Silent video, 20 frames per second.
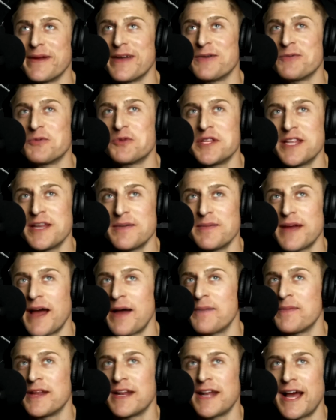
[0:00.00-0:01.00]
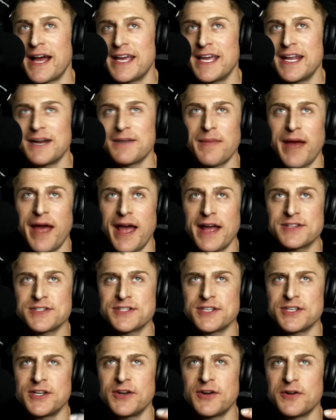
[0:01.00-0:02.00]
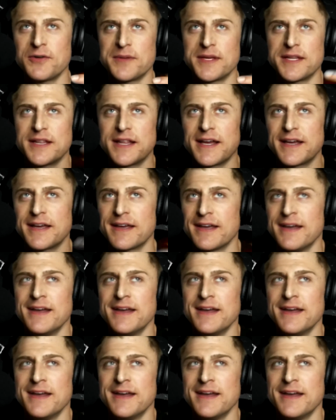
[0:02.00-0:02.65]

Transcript: And I can't imagine, you know what I mean? Like,